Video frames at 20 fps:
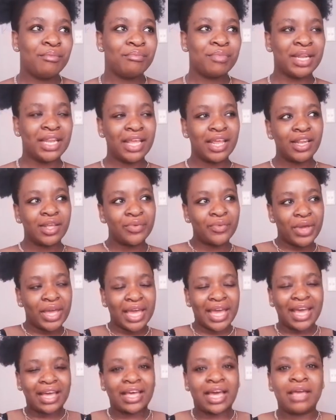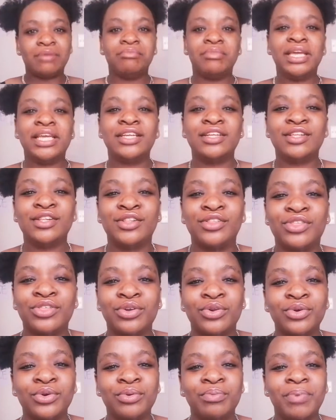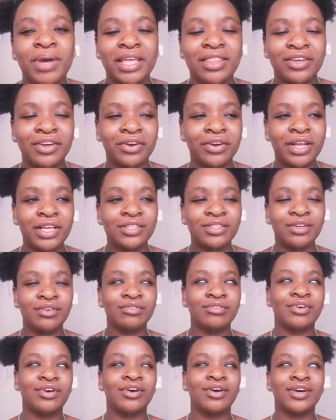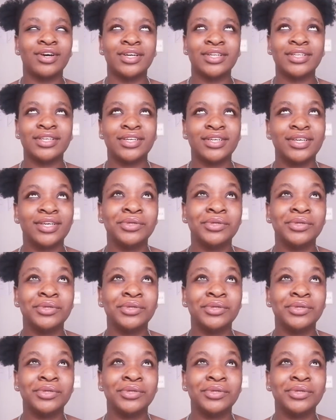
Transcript: But anyway, I made it through by the grace of God.